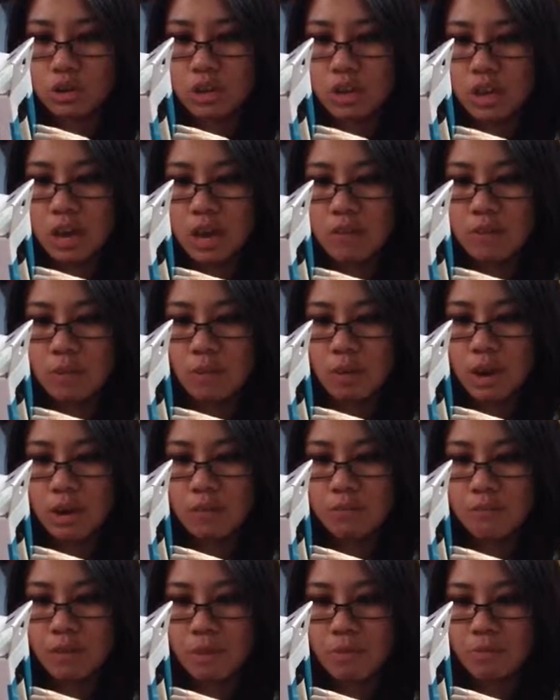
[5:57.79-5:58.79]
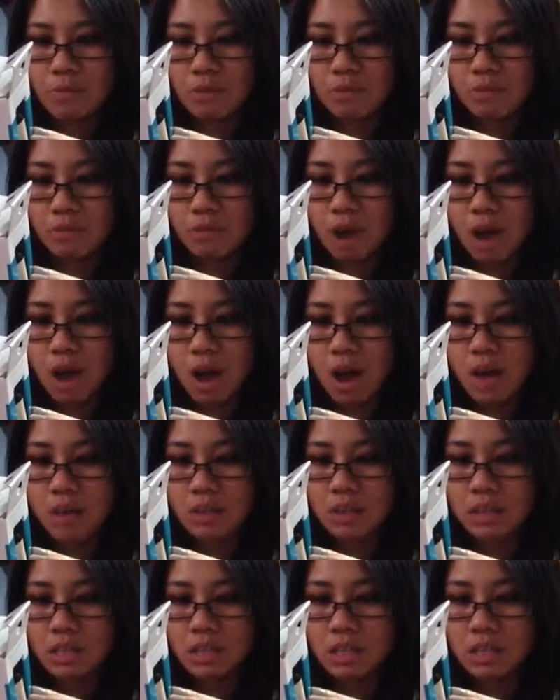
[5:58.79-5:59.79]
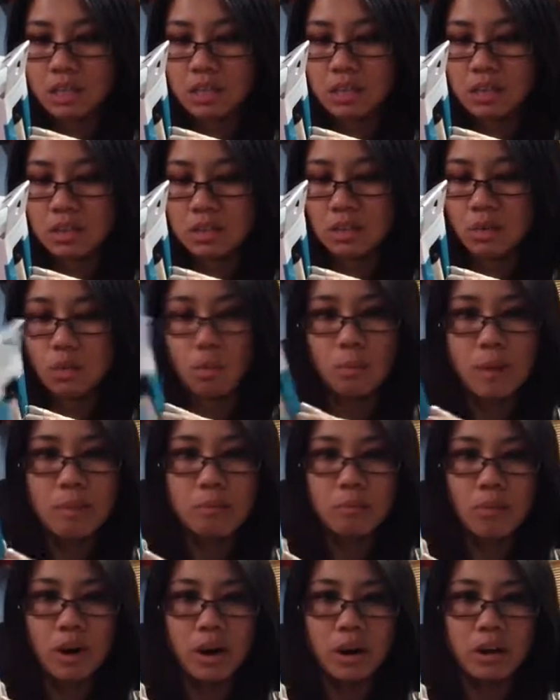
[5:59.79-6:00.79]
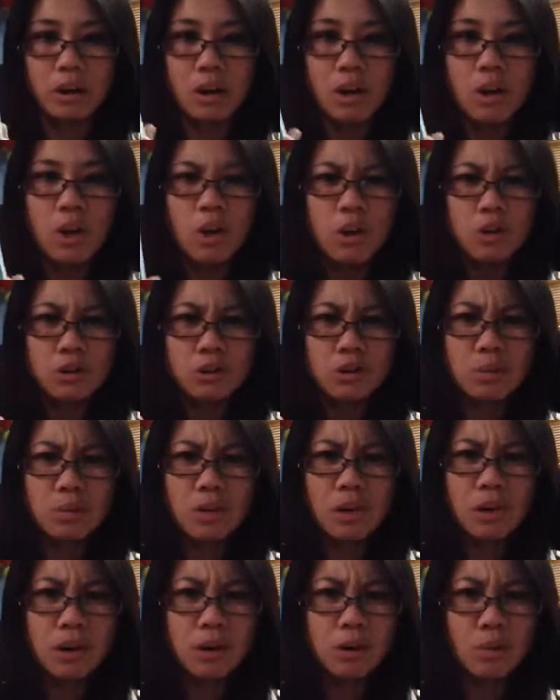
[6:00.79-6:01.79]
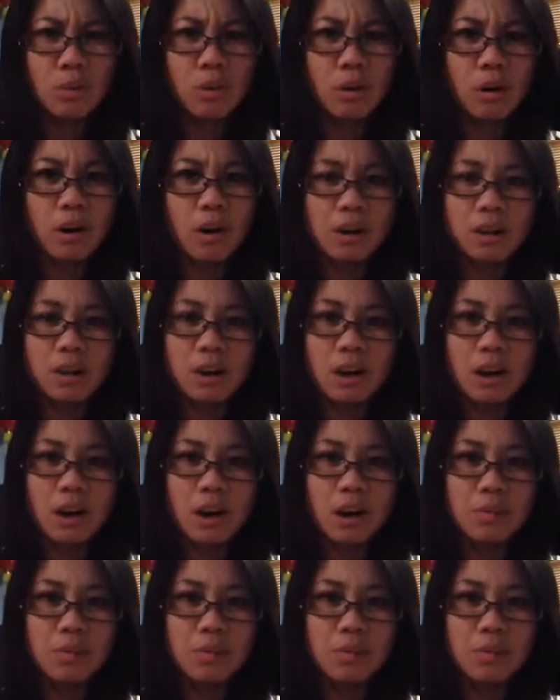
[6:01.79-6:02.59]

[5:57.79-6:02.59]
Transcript: keep away from your eyes, skin, or membrane. So I'm kind of worried. Can